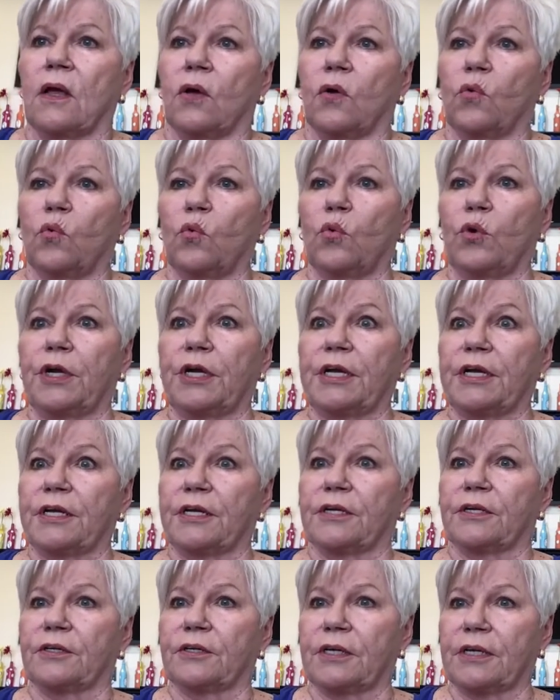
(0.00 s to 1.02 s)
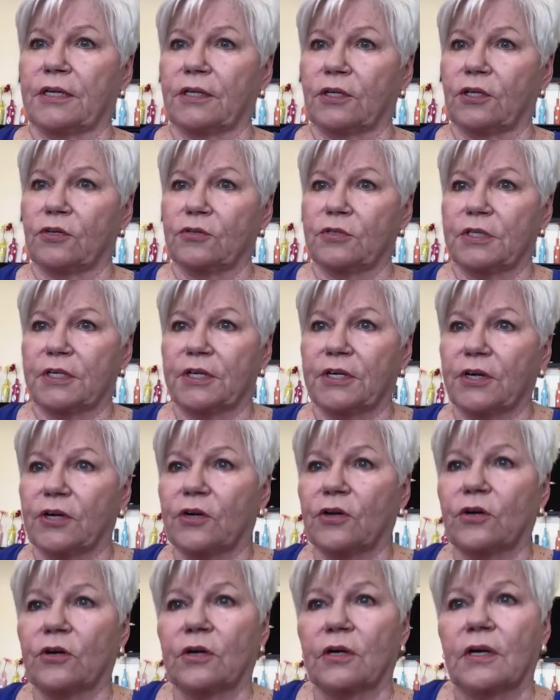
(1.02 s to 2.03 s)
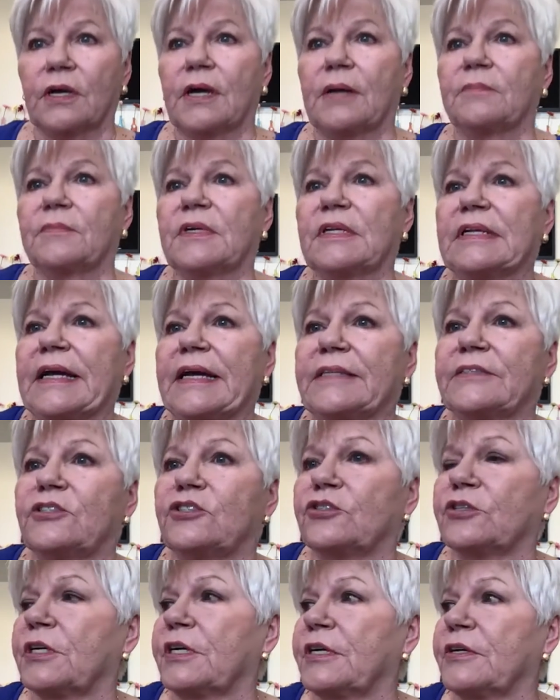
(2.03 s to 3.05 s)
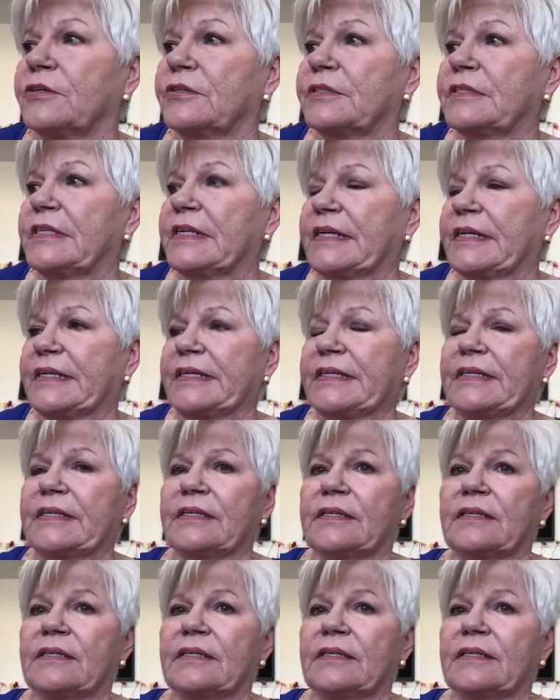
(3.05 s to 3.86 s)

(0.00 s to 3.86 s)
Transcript: Well, hello there. I'm glad you're here today.